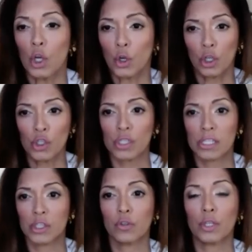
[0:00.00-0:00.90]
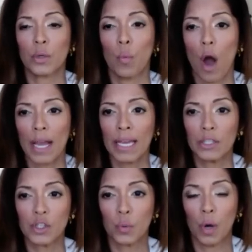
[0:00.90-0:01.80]
You're just literally walking
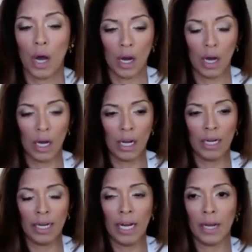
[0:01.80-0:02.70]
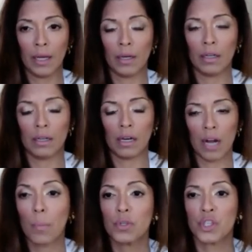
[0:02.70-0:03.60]
into an
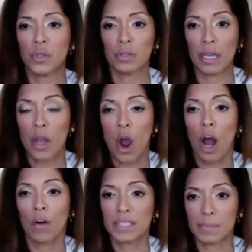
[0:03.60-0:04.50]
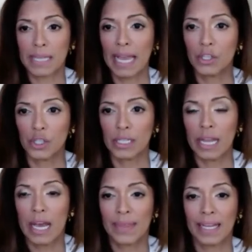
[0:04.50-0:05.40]
opportunity of temptation
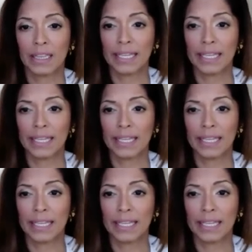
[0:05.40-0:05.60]
that